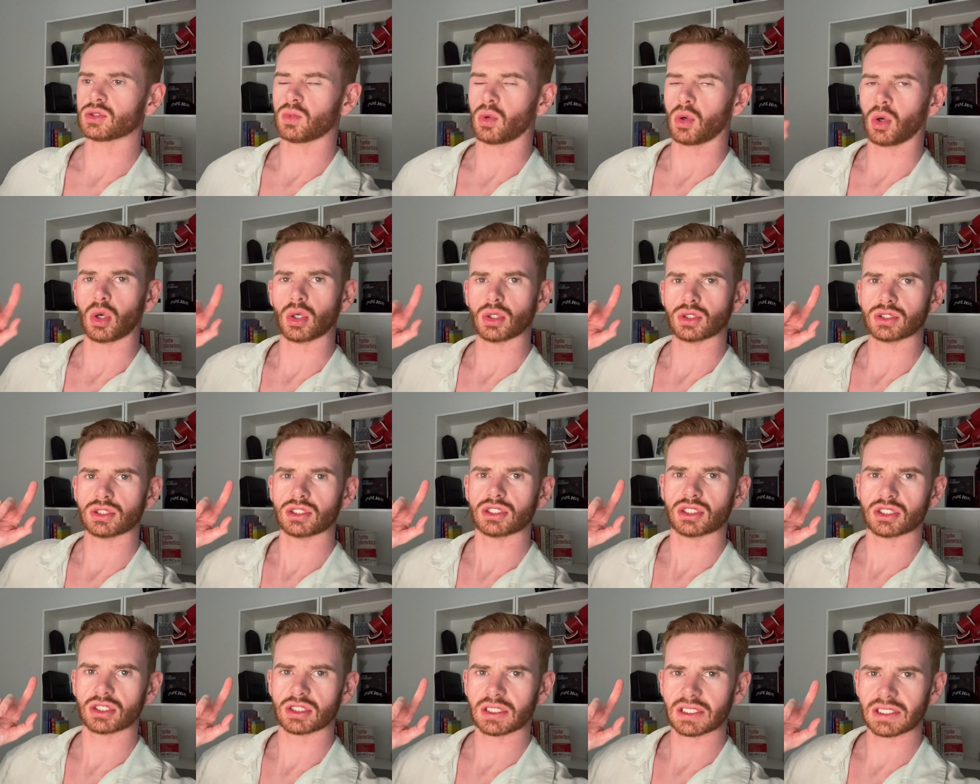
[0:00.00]
was
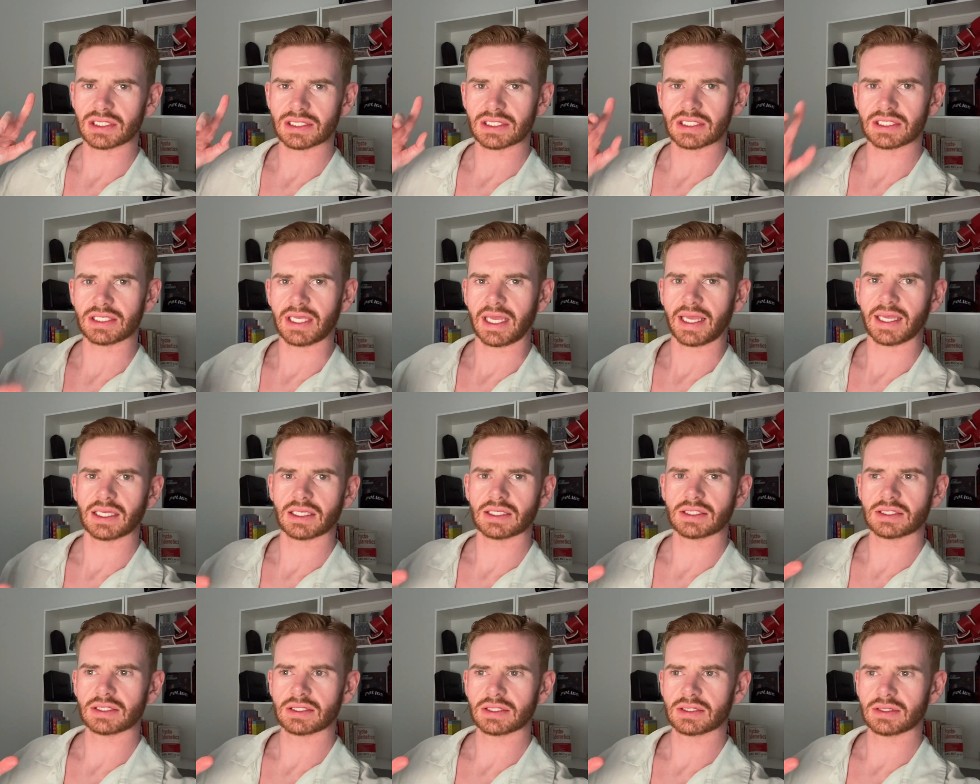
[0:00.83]
just
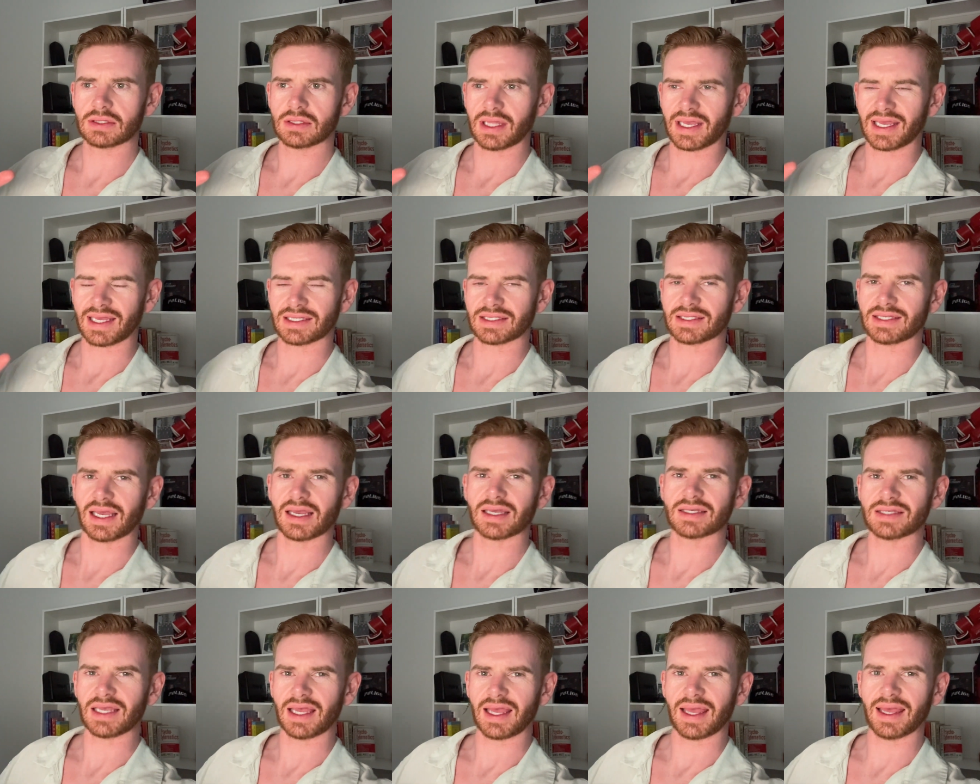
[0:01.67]
like a
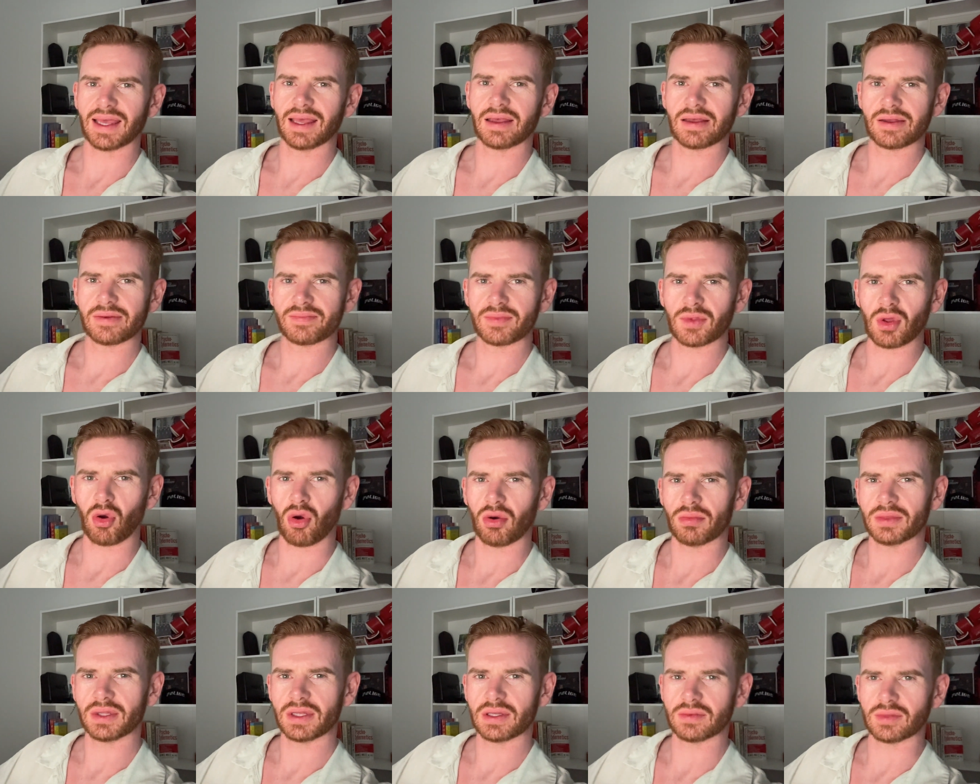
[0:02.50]
6 egg
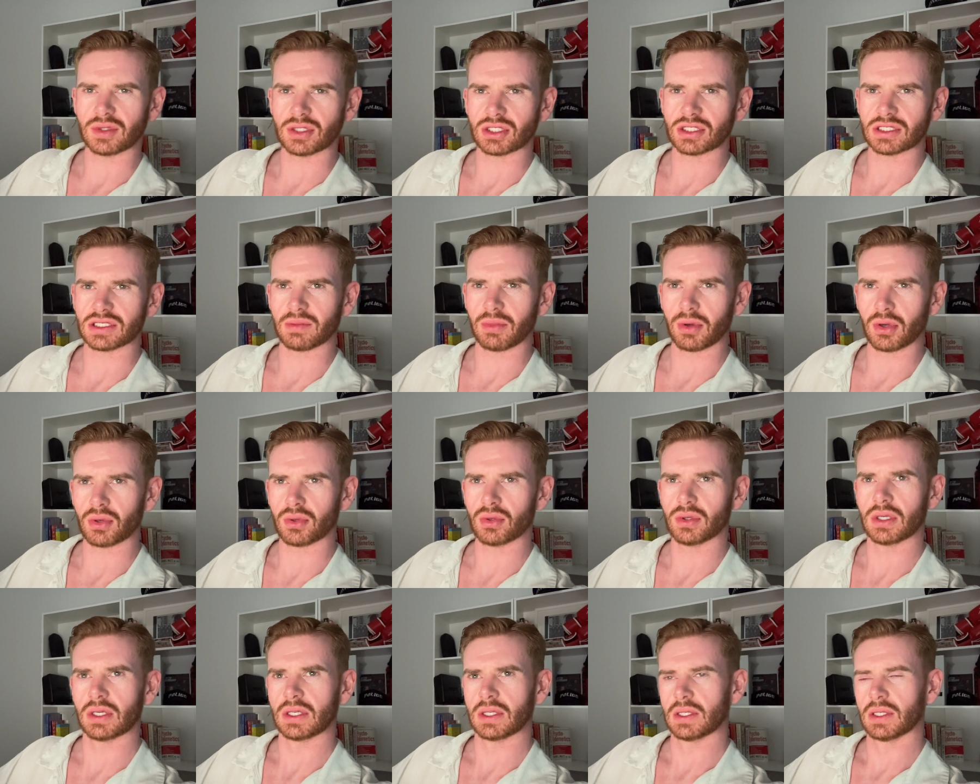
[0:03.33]
omelette, which is about,
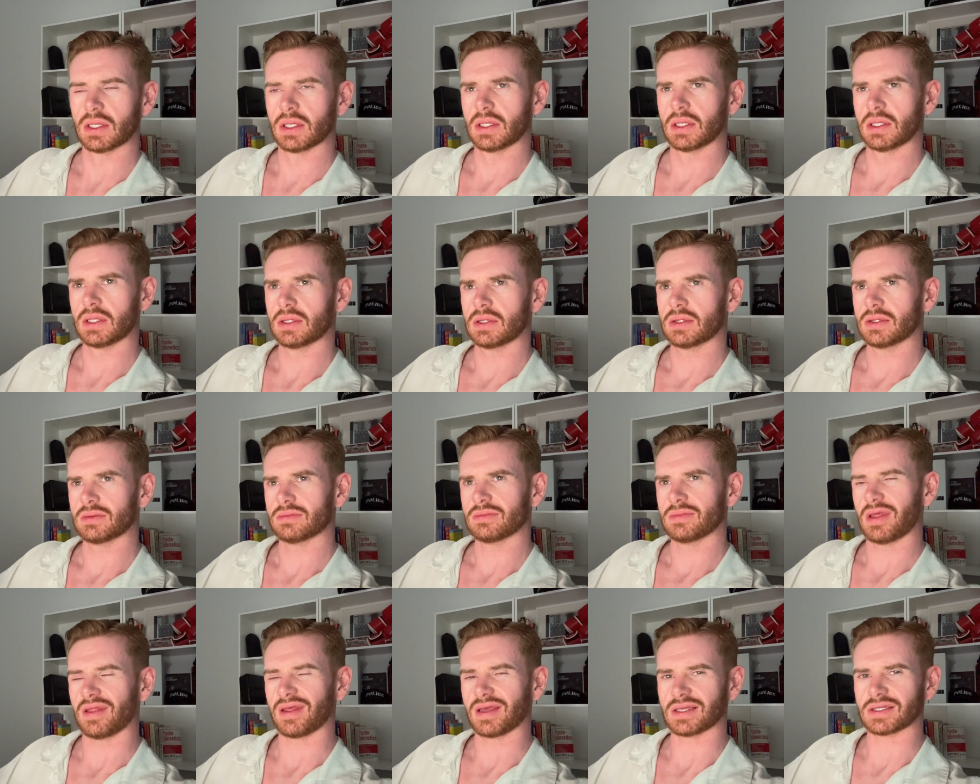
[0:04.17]

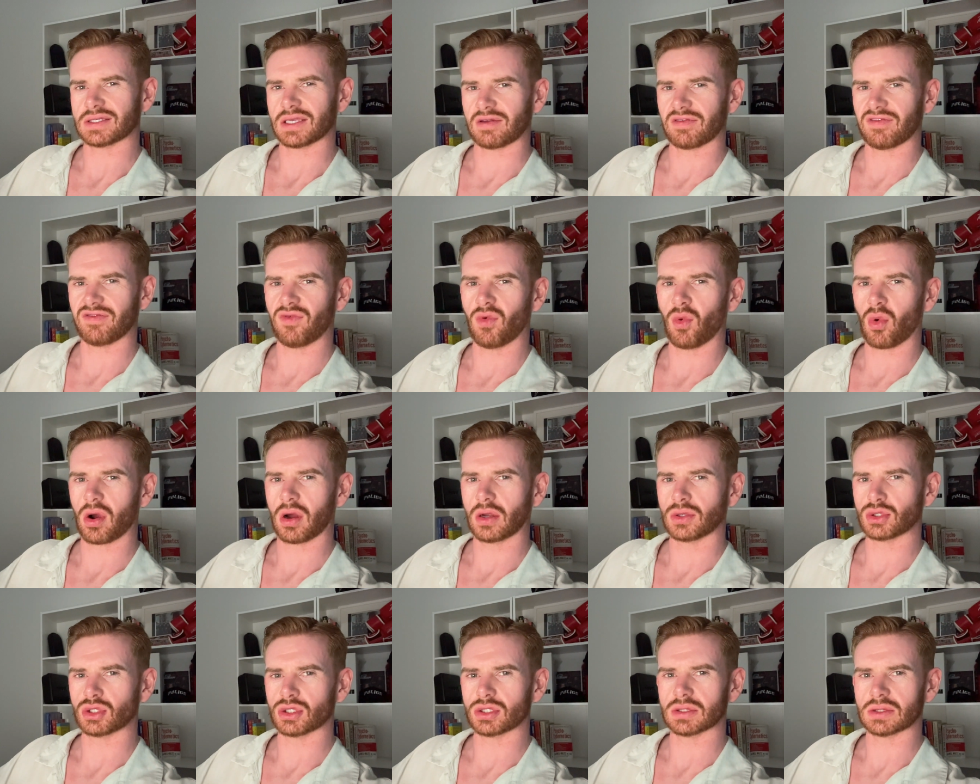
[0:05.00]
I think it's like
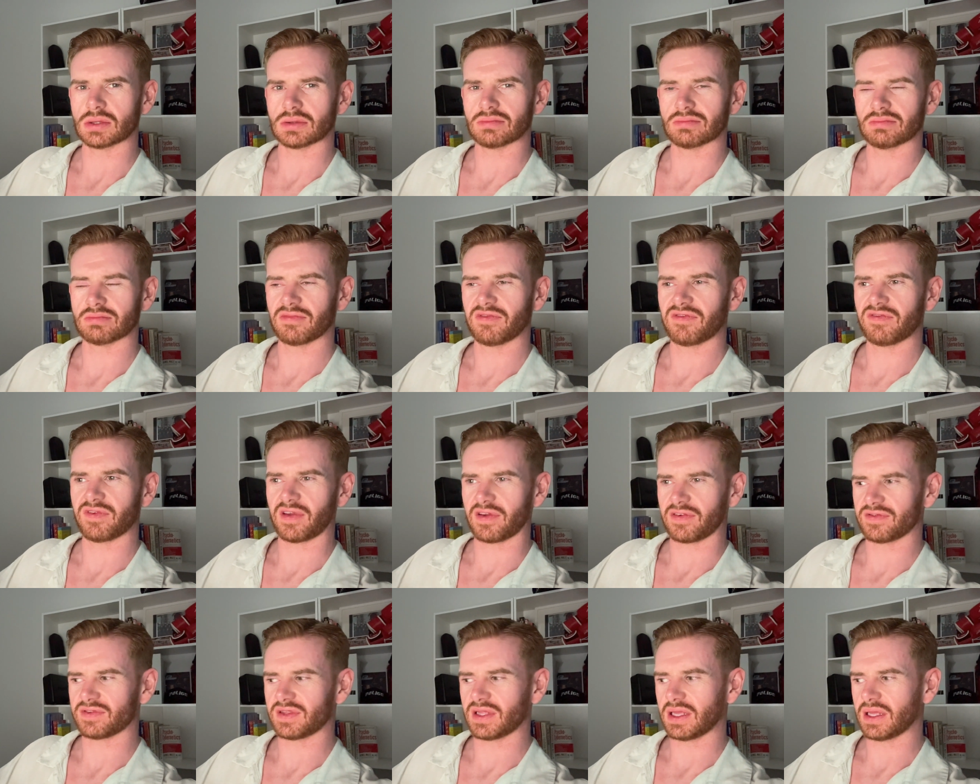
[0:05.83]

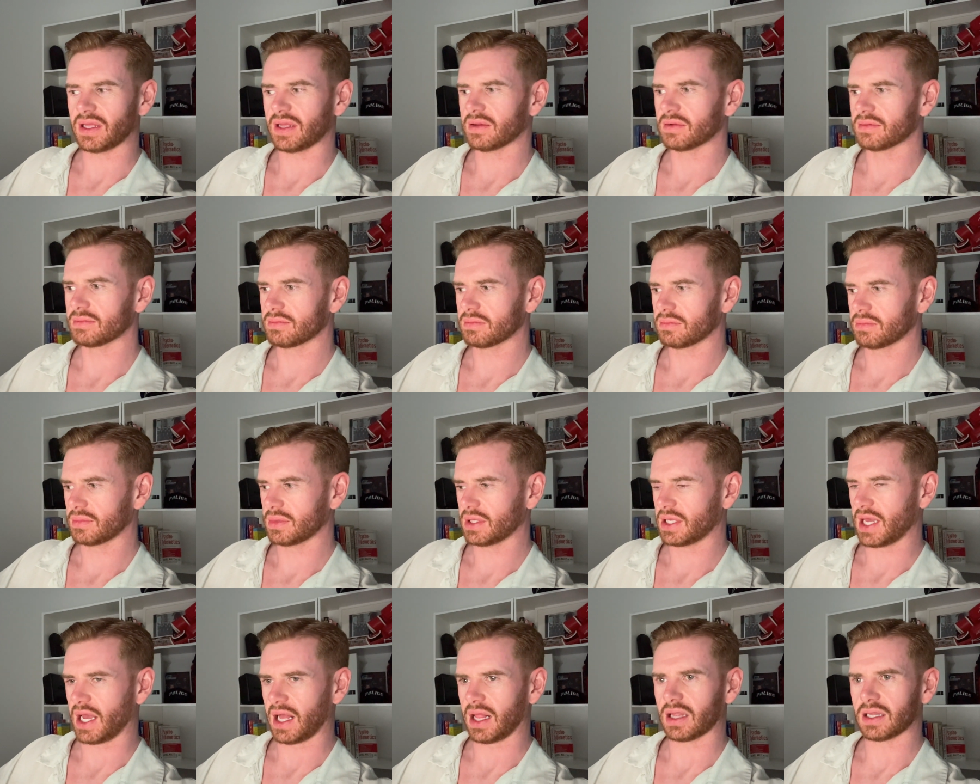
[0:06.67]
450
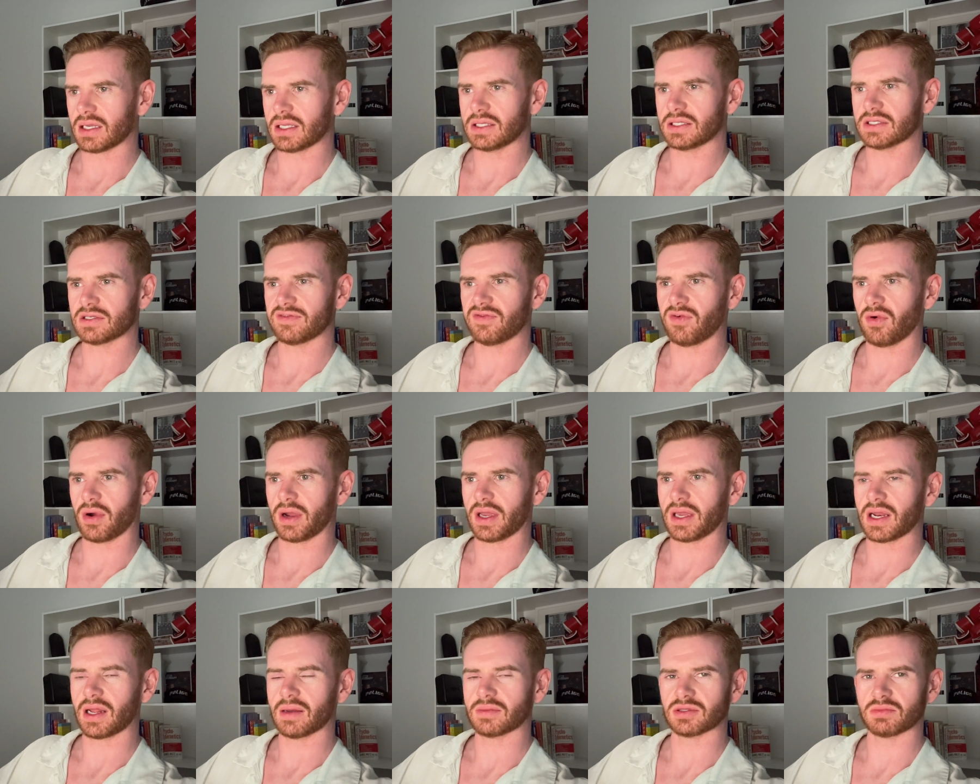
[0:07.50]
calories, 40
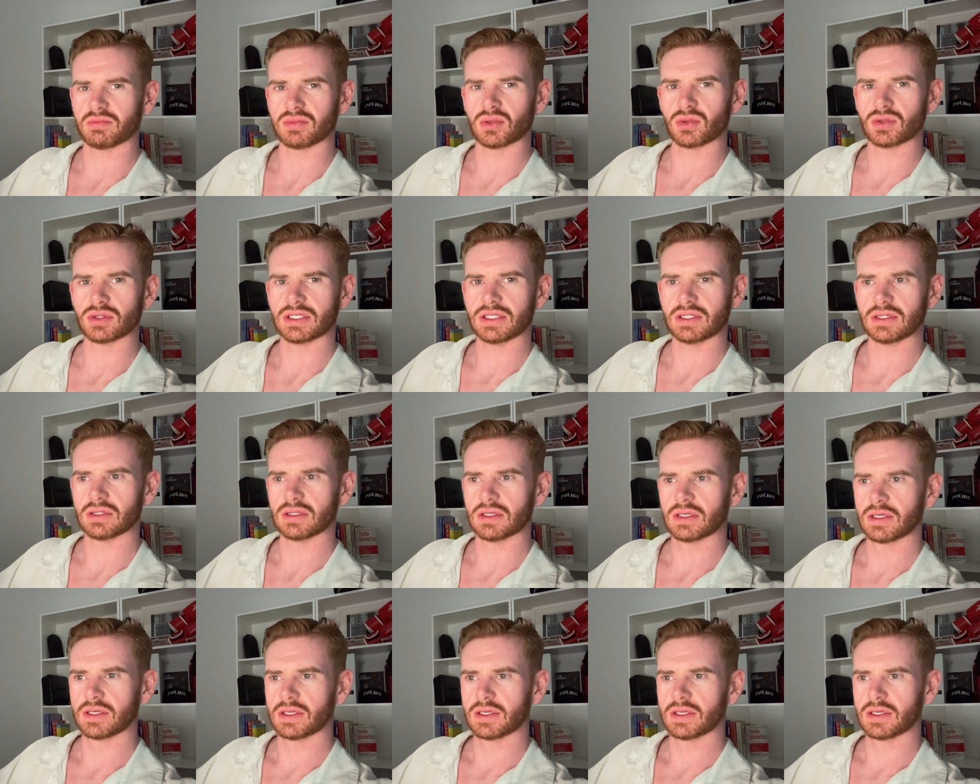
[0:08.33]
grams of protein.